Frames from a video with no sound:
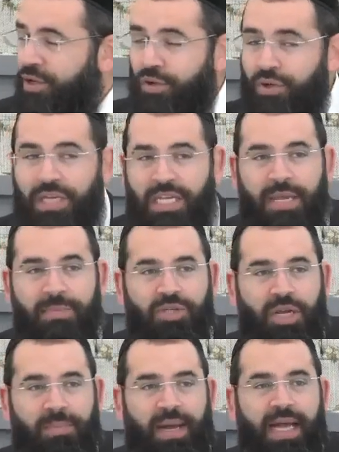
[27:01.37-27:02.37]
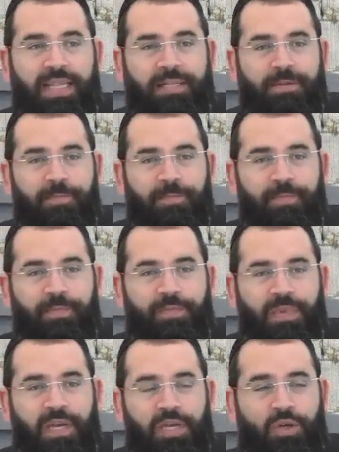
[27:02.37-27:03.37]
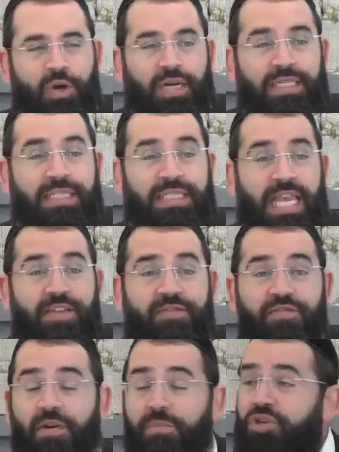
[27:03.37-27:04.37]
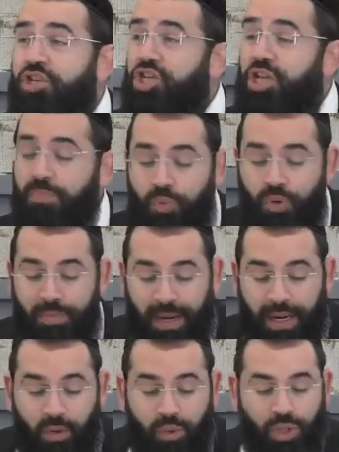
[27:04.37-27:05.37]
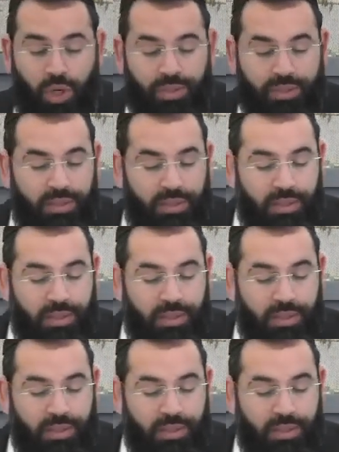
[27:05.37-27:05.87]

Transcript: you keep Shabbat, you are saved from Shibud Malchuyot.